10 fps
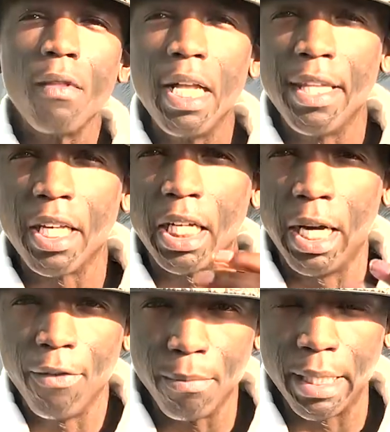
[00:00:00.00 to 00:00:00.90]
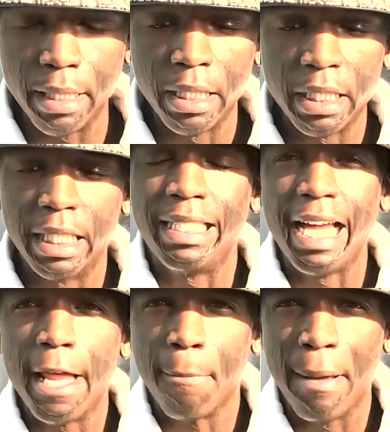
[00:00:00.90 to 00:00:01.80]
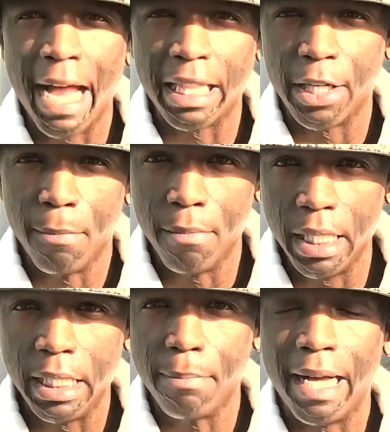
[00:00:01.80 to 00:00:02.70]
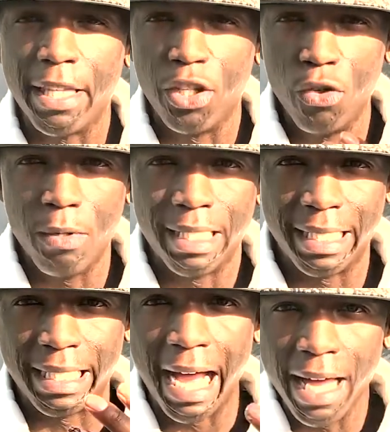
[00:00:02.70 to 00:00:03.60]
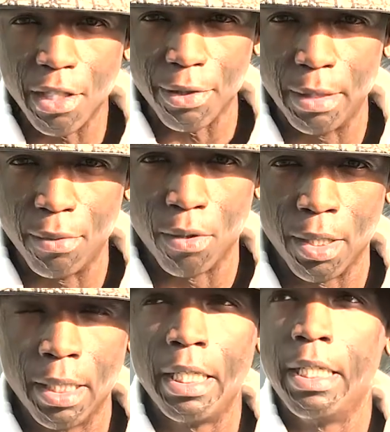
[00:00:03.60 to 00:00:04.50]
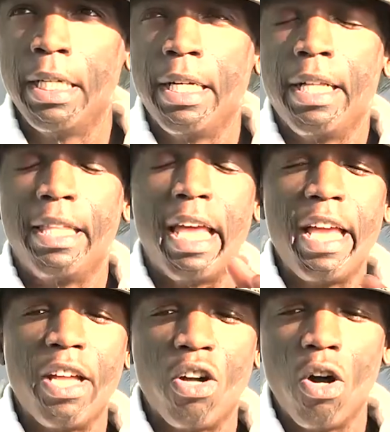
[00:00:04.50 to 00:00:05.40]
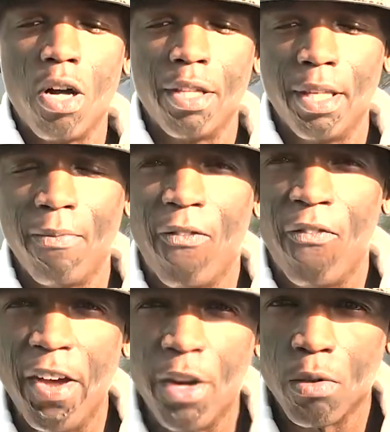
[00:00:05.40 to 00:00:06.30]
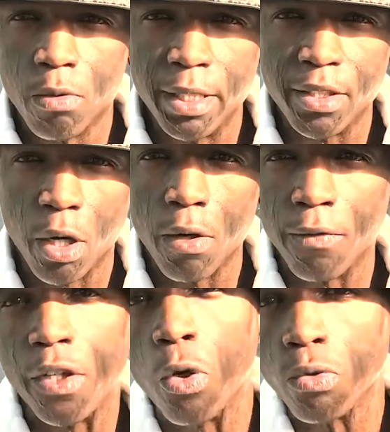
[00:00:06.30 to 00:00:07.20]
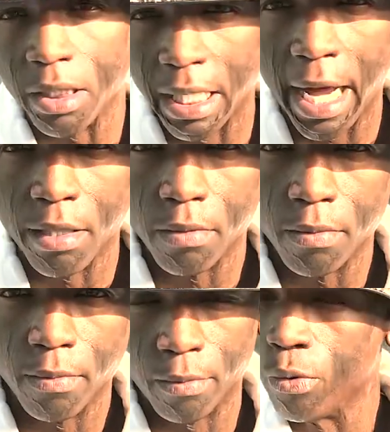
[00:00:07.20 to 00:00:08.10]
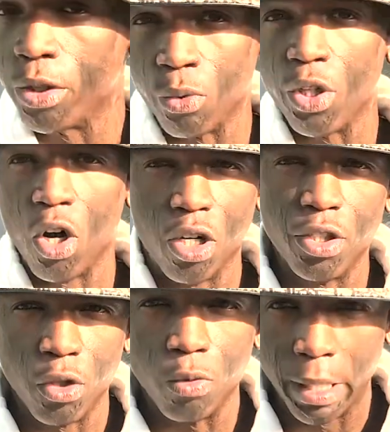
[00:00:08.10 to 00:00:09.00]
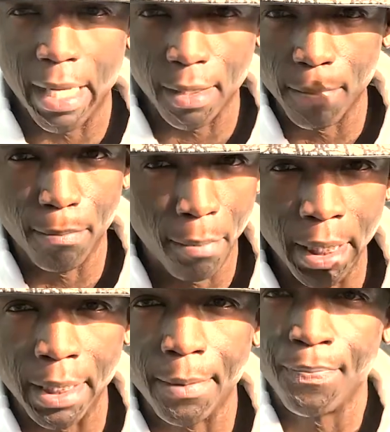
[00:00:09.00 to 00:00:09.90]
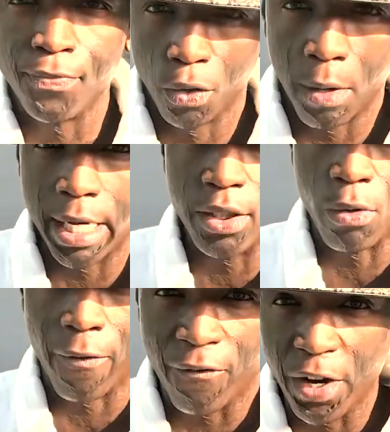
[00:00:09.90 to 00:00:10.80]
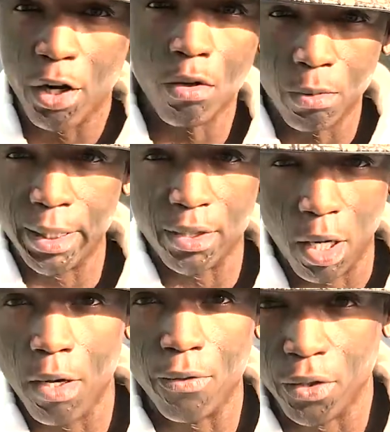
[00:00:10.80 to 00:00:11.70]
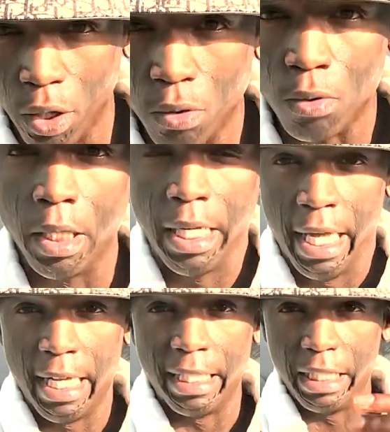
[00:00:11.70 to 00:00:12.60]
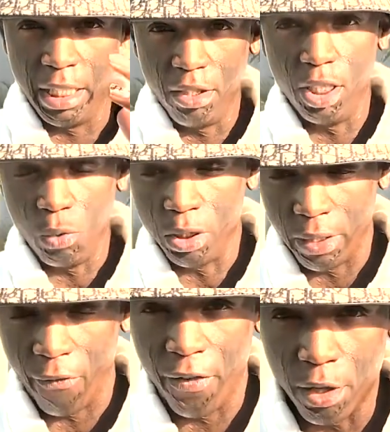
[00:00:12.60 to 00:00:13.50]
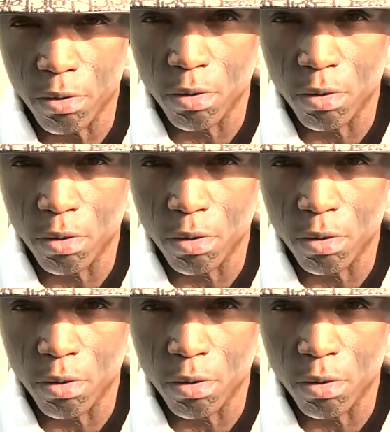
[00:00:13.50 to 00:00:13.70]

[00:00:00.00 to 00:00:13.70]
and the government could not back their money by the US dollar anymore, they call them Federal Reserve notes now, which we all know that's money, right? So a Federal Reserve note is literally what the Federal